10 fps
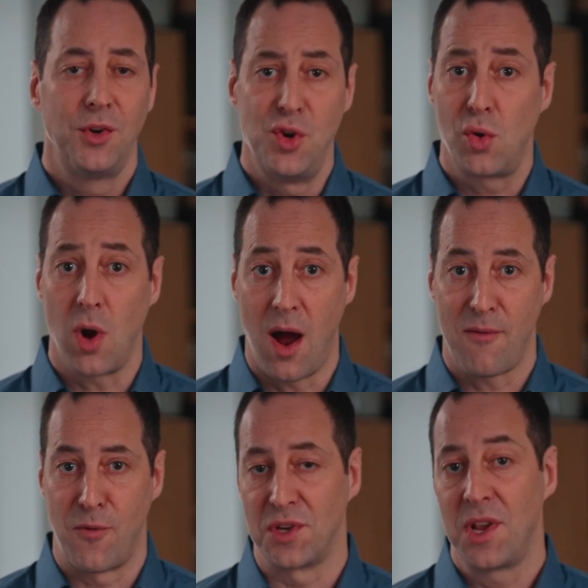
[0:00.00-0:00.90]
Duke
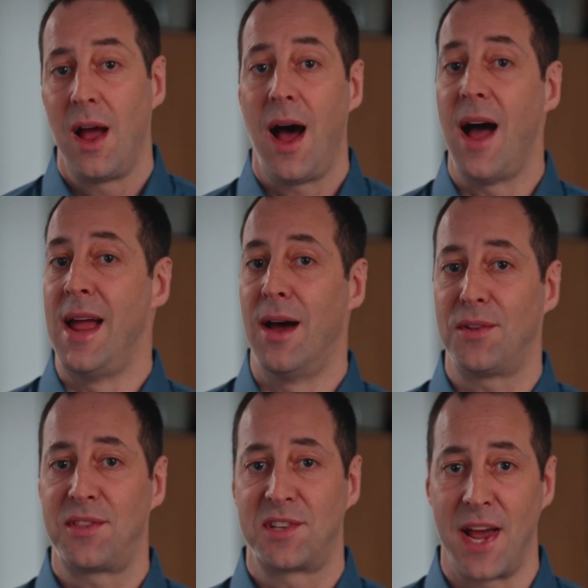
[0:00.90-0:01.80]
offers a
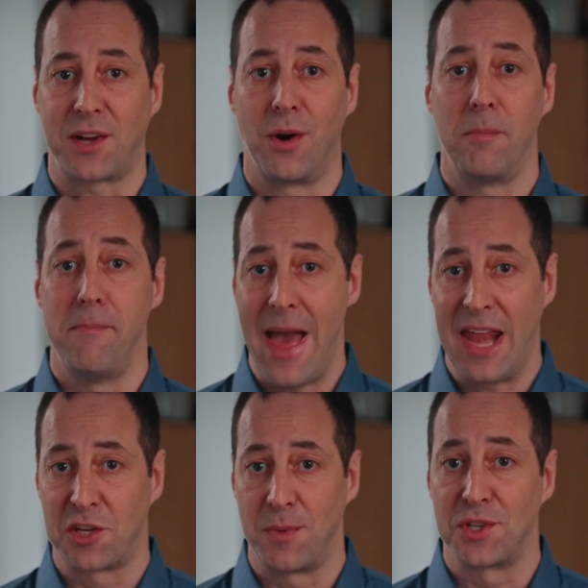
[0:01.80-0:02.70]
health sector
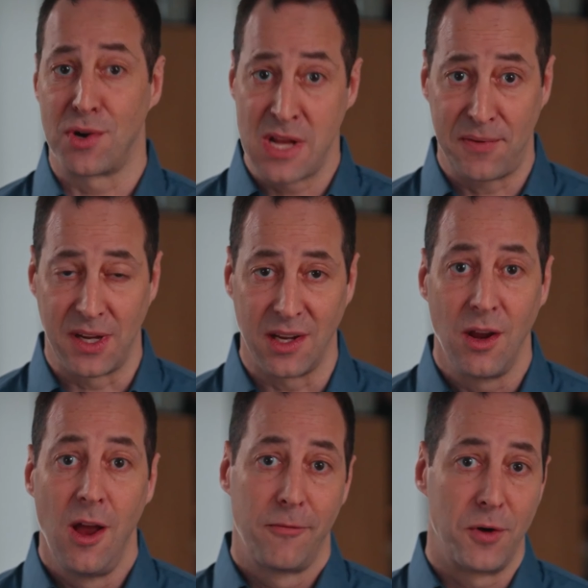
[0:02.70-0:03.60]
management certificate
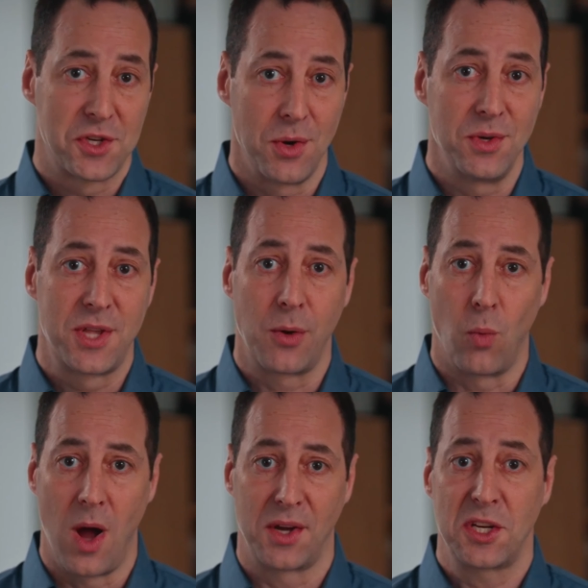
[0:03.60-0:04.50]
for students that
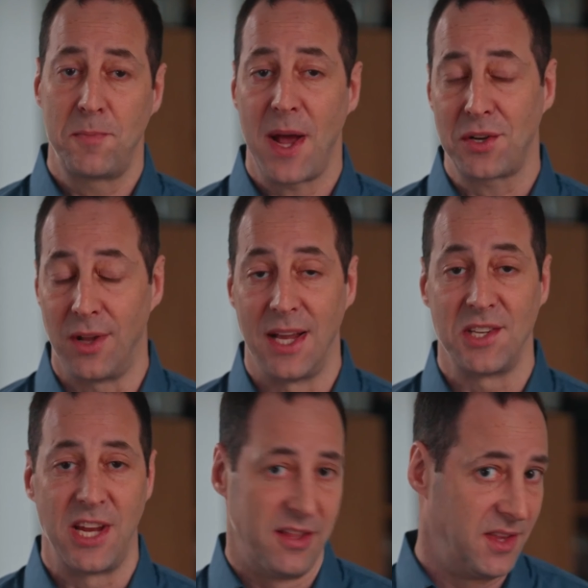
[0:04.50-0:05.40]
want to
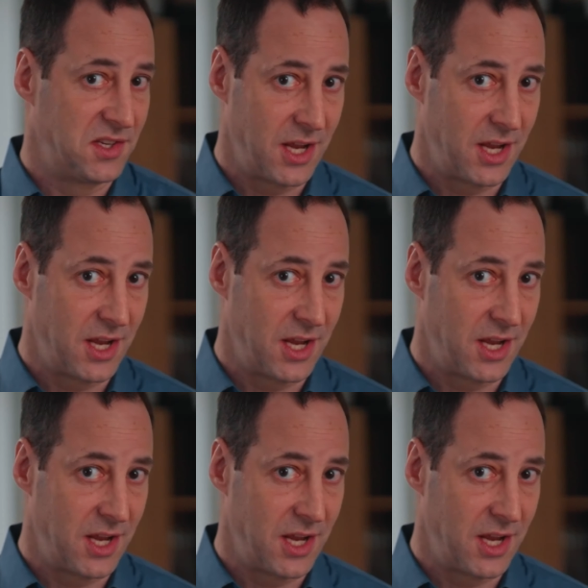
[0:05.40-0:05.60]
specialize in this